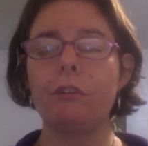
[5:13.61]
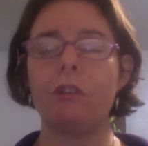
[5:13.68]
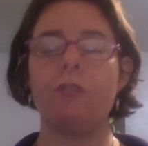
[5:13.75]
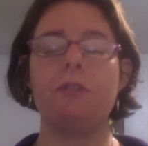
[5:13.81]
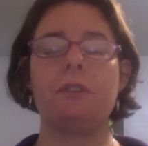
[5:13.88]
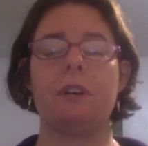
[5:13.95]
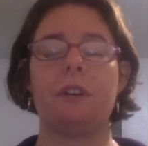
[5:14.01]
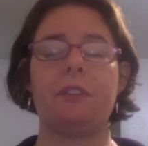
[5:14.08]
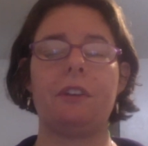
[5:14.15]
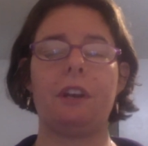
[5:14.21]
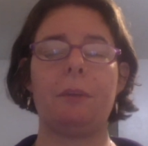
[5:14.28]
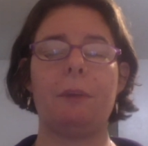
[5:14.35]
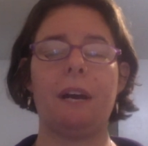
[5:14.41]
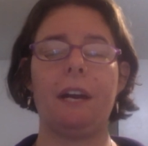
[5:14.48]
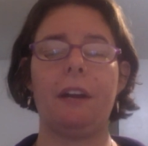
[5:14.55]
so I decided
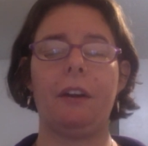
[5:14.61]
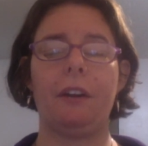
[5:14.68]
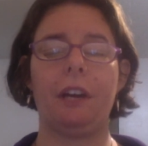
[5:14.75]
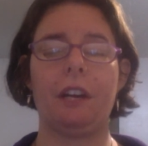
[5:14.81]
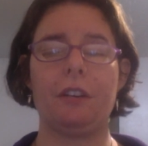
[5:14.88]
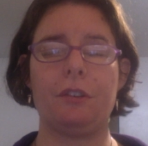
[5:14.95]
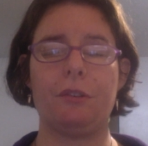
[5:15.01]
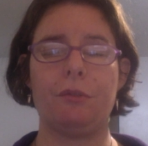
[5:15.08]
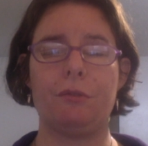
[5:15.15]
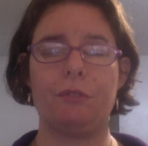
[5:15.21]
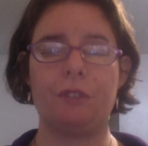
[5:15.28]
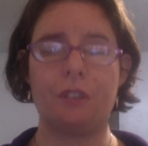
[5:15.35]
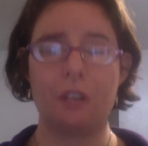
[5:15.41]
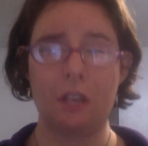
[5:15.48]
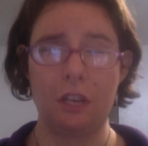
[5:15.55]
to buy it on
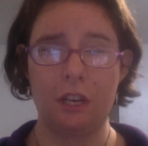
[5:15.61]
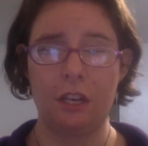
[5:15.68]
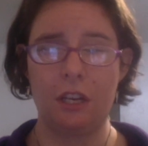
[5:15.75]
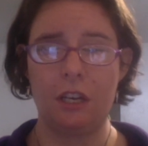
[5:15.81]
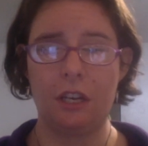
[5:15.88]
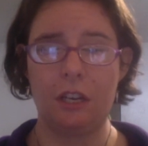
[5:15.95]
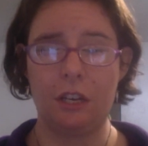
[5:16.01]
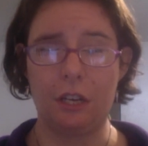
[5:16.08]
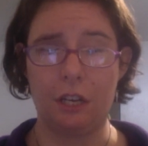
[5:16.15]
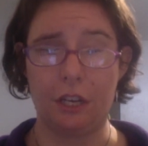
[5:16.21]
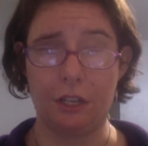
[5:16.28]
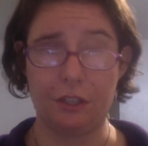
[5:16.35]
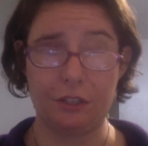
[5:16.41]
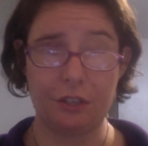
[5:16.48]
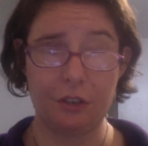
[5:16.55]
iTunes.
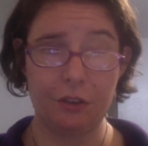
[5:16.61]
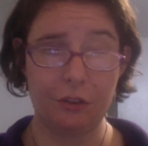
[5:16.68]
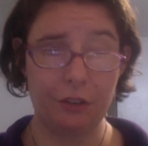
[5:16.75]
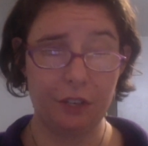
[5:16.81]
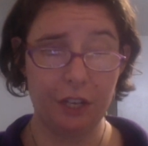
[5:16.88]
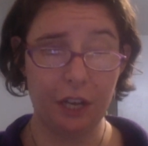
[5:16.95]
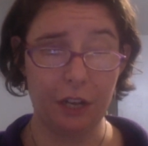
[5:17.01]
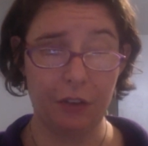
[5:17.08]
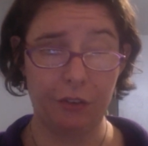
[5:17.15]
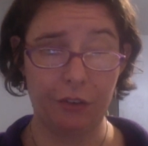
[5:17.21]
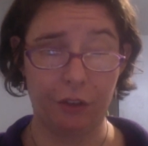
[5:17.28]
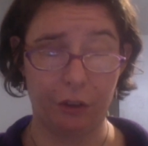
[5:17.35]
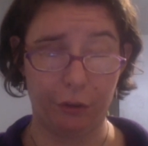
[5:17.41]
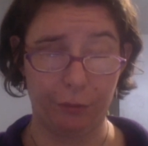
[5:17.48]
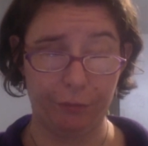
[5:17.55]
And so, yeah,
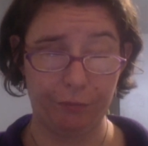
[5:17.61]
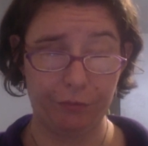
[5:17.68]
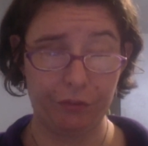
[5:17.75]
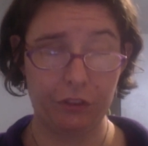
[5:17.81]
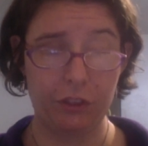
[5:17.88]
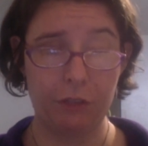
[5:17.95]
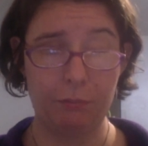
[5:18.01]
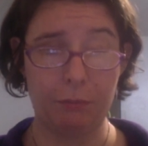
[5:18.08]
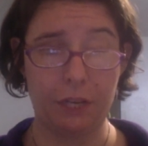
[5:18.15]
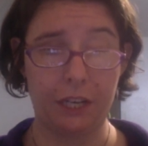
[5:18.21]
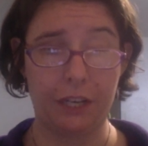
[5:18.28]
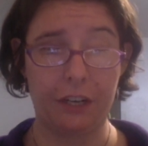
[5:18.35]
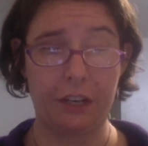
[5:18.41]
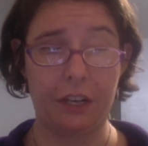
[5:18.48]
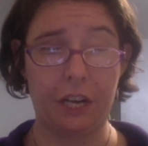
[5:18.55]
so I'm
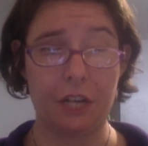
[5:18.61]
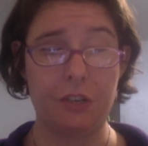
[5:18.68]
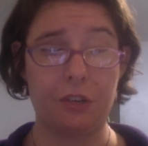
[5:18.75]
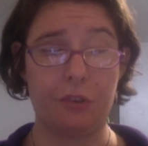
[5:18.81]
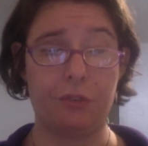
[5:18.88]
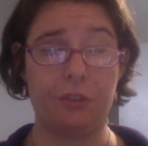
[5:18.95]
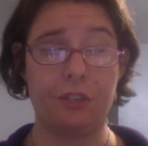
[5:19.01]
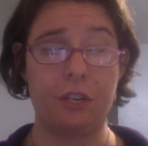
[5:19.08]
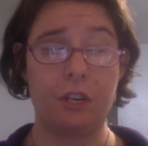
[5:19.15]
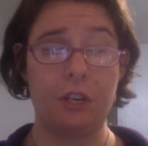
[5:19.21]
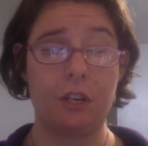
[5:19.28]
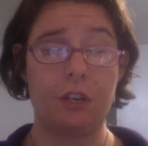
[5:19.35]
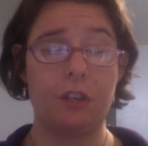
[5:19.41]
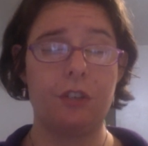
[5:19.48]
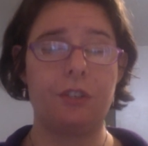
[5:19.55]
buying it on iTunes.
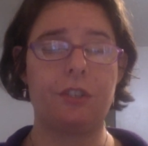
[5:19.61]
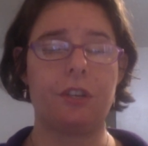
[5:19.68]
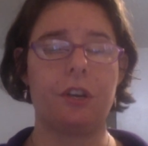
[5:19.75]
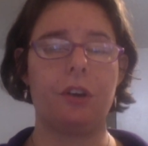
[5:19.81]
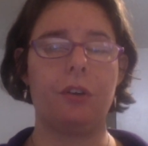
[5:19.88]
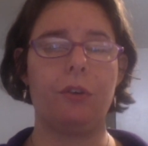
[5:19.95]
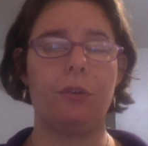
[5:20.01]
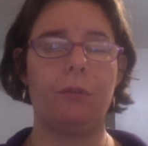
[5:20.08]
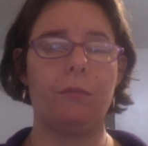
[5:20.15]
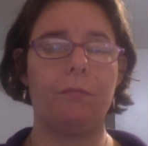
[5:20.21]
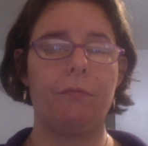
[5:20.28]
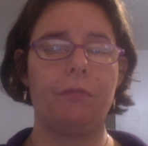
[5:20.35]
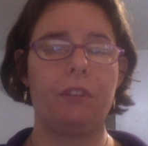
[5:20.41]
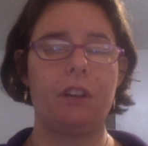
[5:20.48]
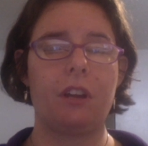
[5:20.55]
So
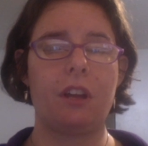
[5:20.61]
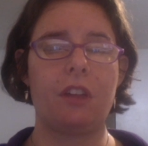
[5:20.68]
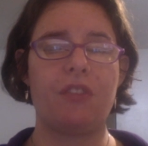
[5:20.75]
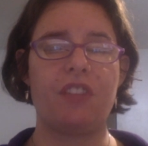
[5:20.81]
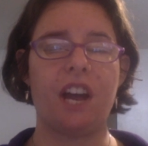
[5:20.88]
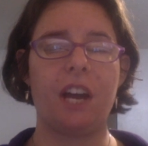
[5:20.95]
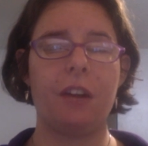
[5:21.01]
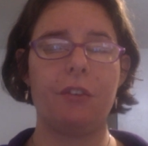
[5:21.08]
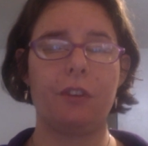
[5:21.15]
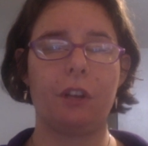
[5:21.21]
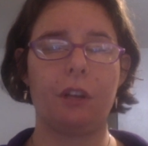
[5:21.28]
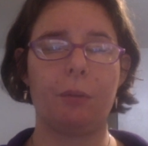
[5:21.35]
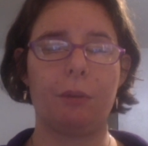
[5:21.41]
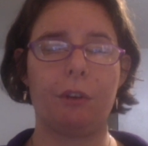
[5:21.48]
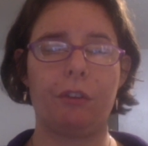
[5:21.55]
that is
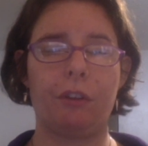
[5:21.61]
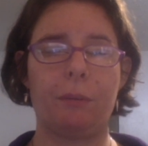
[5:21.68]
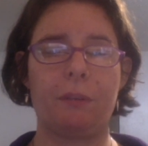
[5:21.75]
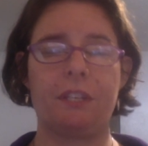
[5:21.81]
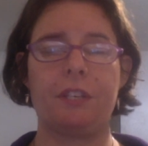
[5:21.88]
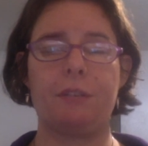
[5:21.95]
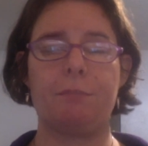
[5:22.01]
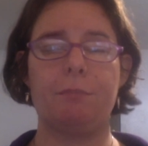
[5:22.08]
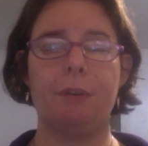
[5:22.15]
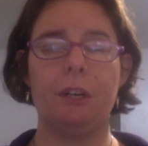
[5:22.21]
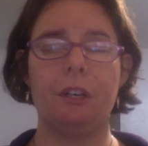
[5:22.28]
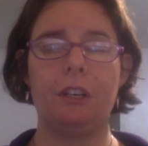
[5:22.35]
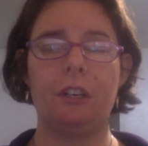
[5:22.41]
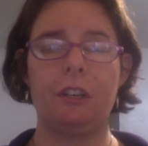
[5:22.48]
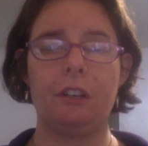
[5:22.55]
all I want to say about this book.